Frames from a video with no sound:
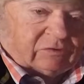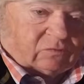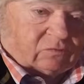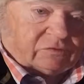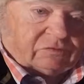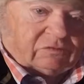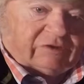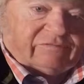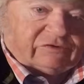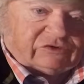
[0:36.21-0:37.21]
or you
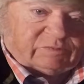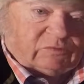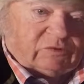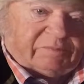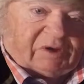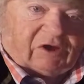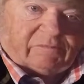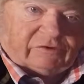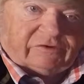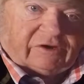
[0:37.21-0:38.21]
live in a small
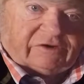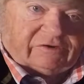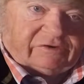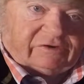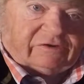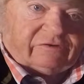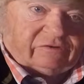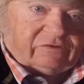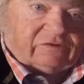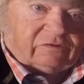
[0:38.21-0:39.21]
apartment and
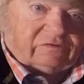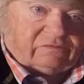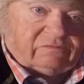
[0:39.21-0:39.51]
you're